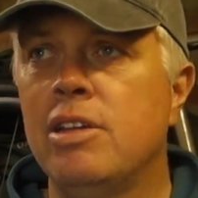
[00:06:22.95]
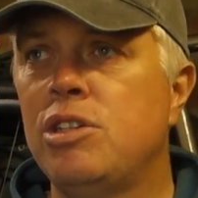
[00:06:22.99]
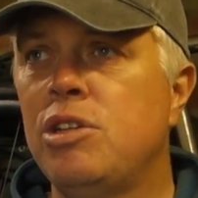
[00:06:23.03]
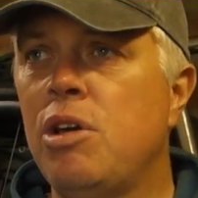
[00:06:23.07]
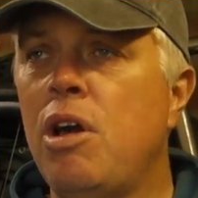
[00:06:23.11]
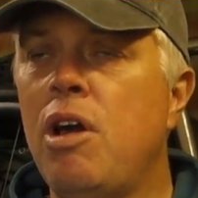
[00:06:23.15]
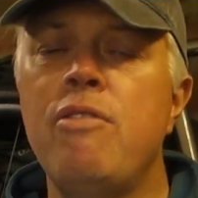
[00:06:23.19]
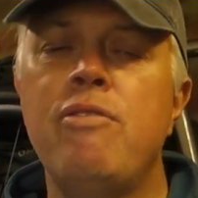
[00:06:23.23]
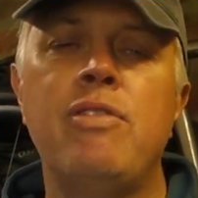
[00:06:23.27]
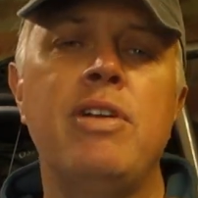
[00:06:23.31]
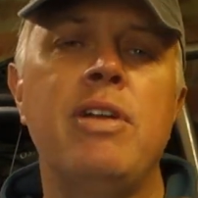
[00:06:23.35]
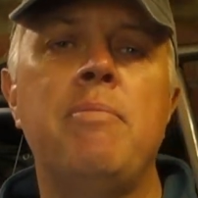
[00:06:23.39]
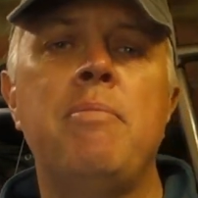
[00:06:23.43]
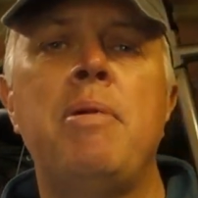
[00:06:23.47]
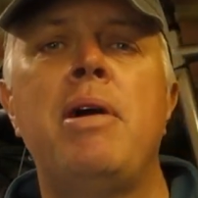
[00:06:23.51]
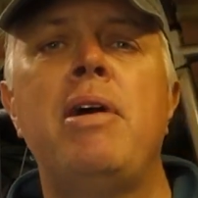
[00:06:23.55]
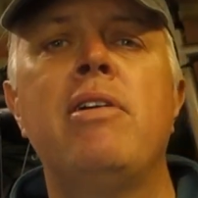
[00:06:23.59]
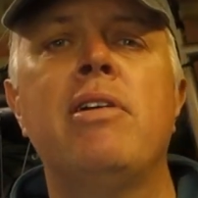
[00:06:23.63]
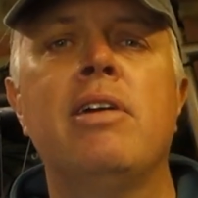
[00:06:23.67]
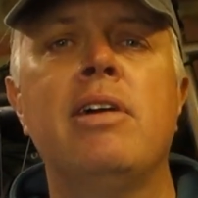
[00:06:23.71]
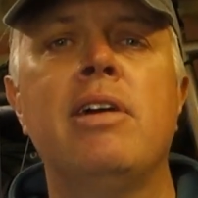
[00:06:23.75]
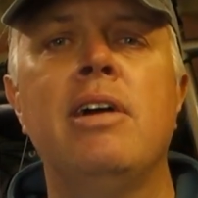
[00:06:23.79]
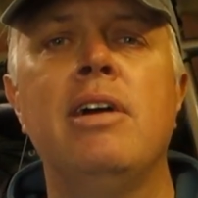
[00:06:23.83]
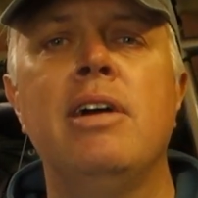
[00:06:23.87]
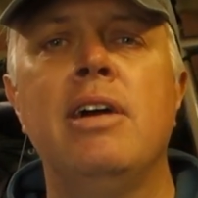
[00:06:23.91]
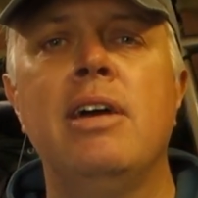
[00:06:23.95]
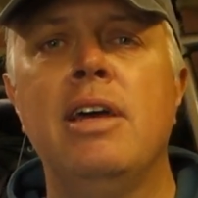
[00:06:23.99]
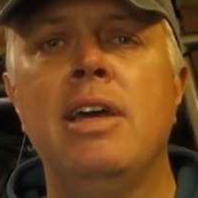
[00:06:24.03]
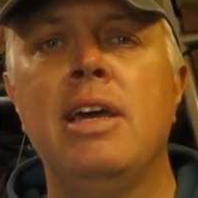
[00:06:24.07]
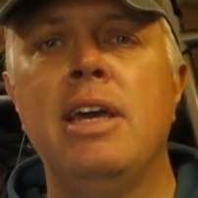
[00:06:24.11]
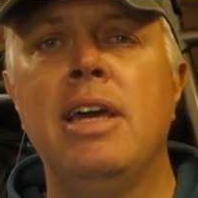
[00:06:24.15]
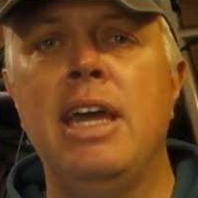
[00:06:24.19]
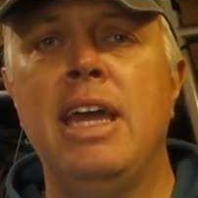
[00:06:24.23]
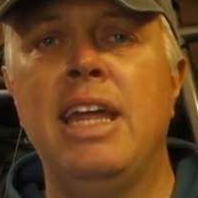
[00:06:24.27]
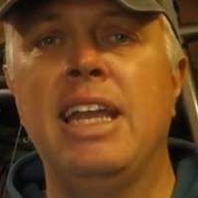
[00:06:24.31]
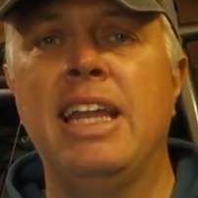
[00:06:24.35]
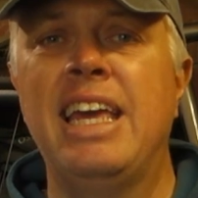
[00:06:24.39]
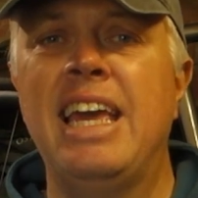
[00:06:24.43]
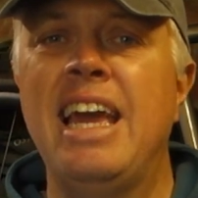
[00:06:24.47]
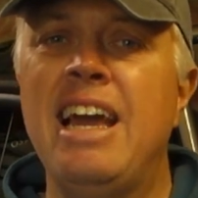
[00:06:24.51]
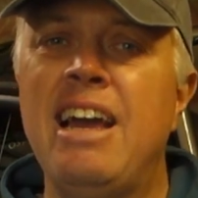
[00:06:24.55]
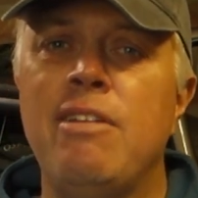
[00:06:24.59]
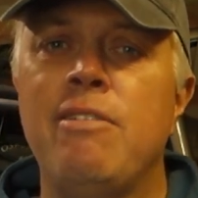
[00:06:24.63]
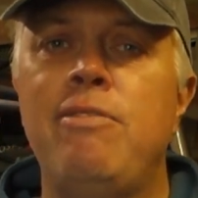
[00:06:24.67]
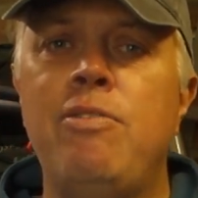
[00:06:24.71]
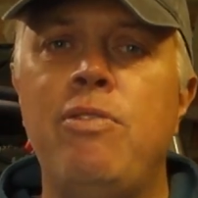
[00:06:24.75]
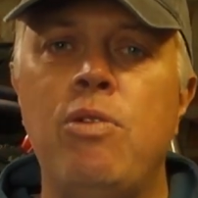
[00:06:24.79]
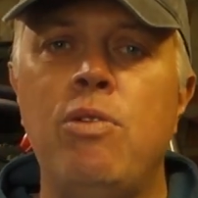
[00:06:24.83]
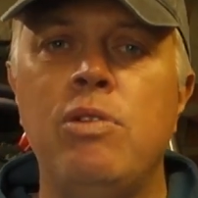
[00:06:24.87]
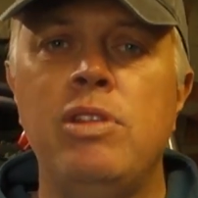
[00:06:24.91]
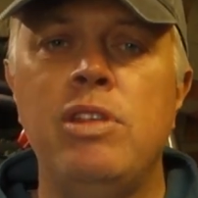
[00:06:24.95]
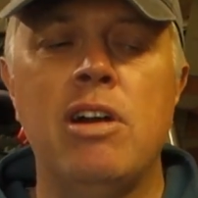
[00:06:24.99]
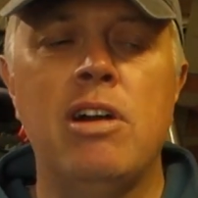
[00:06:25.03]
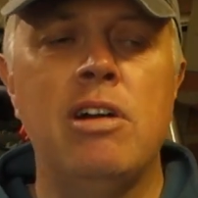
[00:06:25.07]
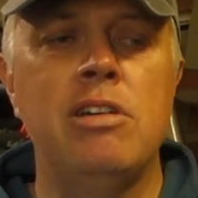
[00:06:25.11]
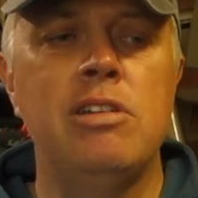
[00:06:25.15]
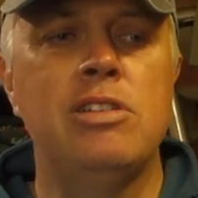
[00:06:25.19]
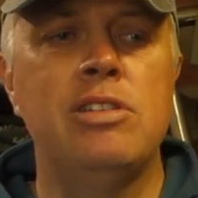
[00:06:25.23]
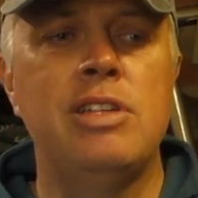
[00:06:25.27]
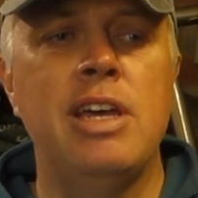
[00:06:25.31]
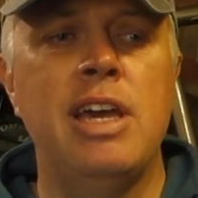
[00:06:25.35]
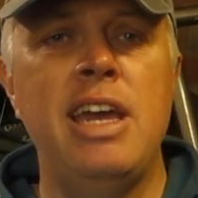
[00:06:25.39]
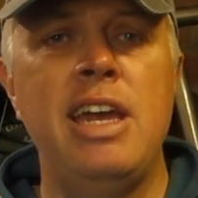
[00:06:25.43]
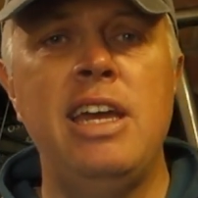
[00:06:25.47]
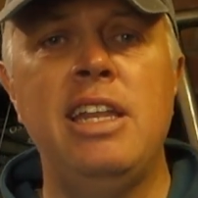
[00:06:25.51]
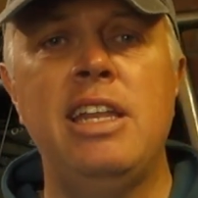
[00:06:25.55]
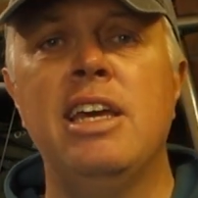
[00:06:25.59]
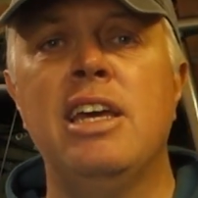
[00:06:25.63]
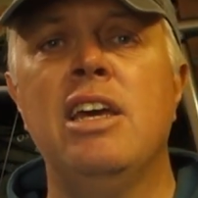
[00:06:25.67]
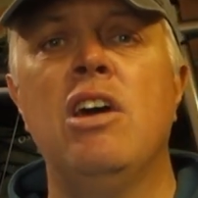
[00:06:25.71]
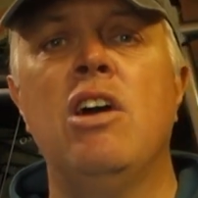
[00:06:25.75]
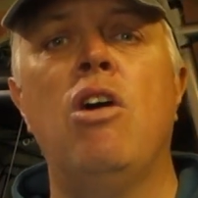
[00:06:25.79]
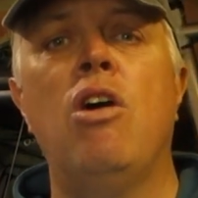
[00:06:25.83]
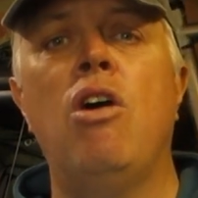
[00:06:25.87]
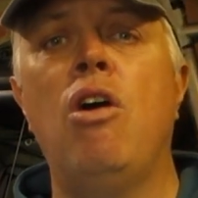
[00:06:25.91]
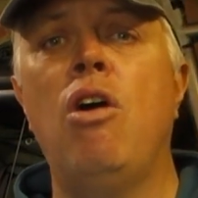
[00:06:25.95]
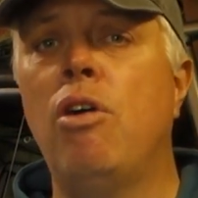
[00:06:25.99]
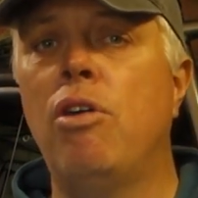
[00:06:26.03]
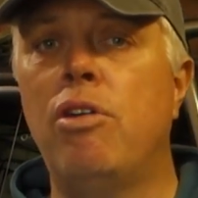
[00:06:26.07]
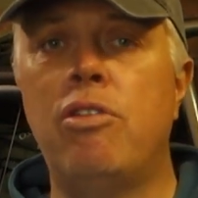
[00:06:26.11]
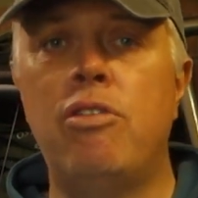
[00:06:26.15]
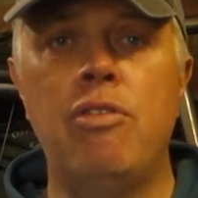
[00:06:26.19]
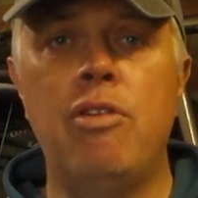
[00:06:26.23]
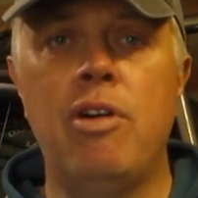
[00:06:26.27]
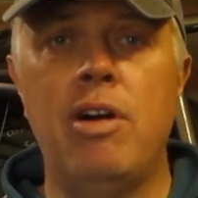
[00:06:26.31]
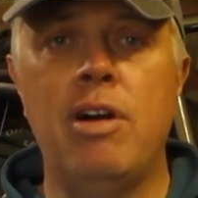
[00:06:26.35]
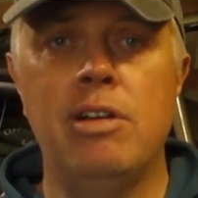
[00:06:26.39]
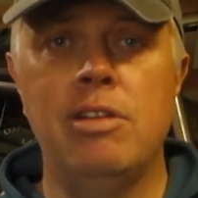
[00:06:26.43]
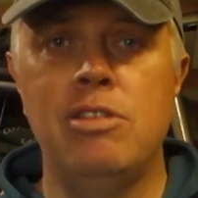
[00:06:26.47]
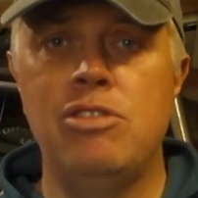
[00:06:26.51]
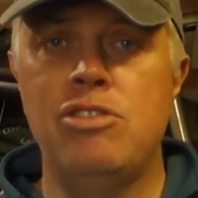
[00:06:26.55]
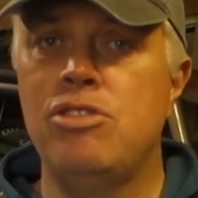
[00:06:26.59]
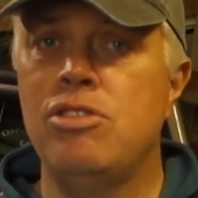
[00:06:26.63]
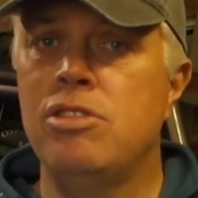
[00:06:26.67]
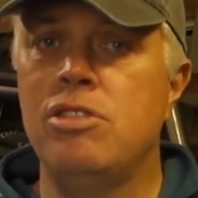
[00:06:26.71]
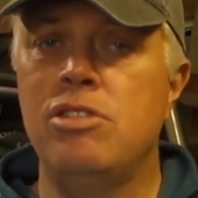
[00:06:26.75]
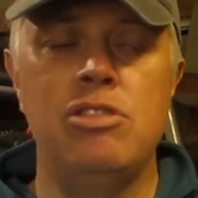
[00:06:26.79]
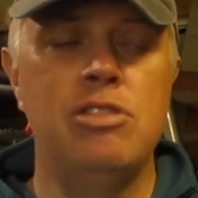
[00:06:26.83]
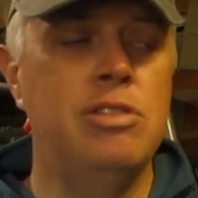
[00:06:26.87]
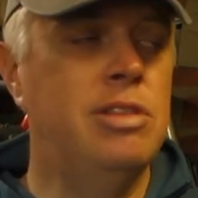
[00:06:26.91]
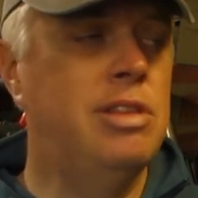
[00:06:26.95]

So over in America, in California, I stayed on a ranch.